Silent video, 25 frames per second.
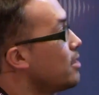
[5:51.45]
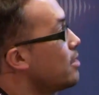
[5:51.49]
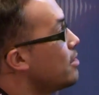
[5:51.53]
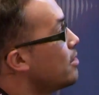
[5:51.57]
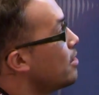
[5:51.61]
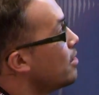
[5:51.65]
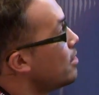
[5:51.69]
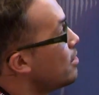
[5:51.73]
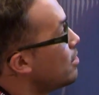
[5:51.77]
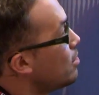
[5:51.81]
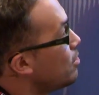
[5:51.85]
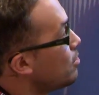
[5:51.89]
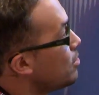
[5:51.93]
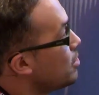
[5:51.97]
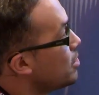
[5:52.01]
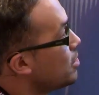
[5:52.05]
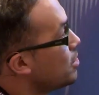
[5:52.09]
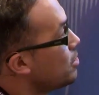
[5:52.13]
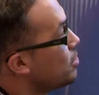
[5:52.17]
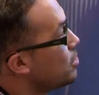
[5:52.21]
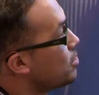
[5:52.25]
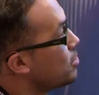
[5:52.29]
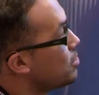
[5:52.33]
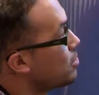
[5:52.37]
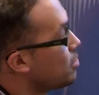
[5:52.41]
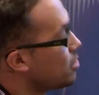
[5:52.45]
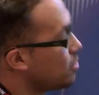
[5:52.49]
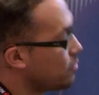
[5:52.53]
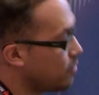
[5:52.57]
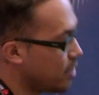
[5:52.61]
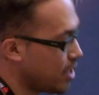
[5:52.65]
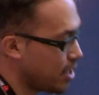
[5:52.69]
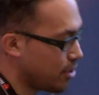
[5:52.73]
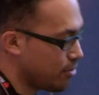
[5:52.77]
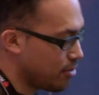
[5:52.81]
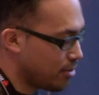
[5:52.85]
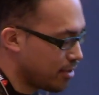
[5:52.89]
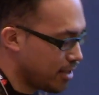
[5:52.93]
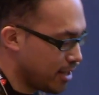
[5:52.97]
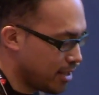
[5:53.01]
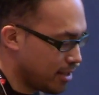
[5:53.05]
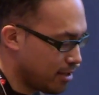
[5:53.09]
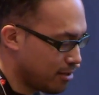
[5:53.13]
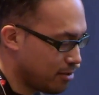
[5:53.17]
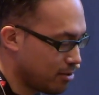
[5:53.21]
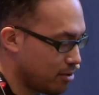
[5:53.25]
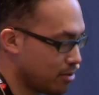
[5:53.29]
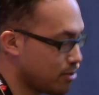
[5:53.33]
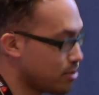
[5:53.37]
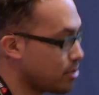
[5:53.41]
and then down here you're sort of
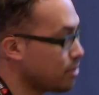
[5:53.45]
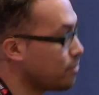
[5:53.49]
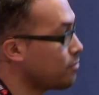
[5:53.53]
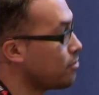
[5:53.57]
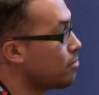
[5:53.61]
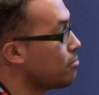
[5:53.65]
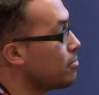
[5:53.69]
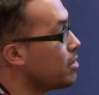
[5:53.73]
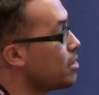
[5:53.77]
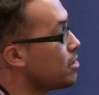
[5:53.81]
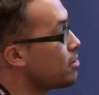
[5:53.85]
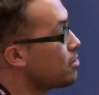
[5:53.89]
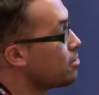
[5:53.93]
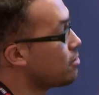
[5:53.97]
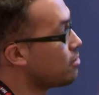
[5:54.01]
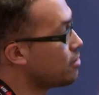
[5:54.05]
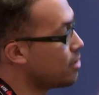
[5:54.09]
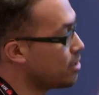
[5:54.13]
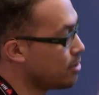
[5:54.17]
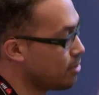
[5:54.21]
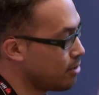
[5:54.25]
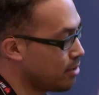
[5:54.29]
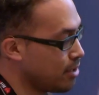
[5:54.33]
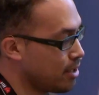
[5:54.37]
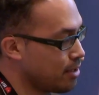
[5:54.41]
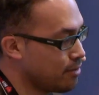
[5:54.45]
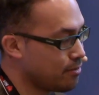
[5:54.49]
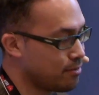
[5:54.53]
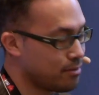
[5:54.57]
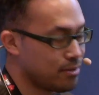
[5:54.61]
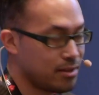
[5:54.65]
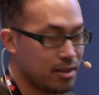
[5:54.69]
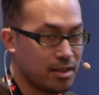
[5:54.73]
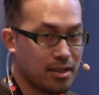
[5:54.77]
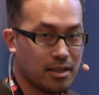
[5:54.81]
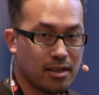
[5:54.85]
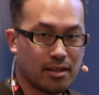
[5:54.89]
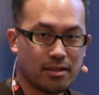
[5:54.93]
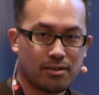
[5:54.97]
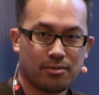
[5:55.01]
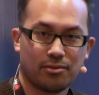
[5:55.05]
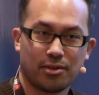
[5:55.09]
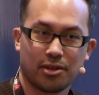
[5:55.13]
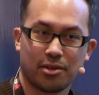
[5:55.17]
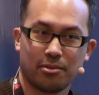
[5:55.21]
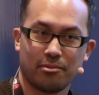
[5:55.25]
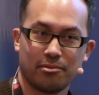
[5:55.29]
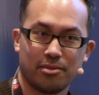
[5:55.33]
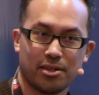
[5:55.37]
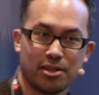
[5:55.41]
aggregating all this information so that you have the
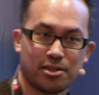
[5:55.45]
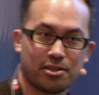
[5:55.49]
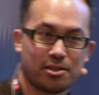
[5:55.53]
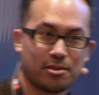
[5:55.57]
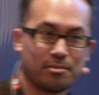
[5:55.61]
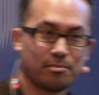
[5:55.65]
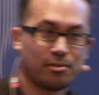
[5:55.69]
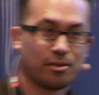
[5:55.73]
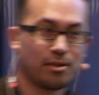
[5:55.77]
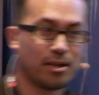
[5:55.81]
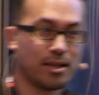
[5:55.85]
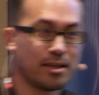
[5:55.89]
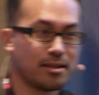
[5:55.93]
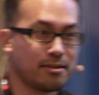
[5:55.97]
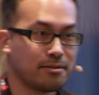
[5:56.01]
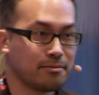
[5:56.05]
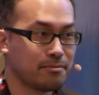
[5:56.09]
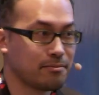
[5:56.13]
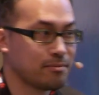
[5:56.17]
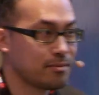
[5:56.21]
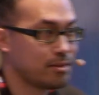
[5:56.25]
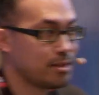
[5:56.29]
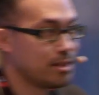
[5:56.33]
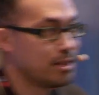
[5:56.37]
recommendations per item.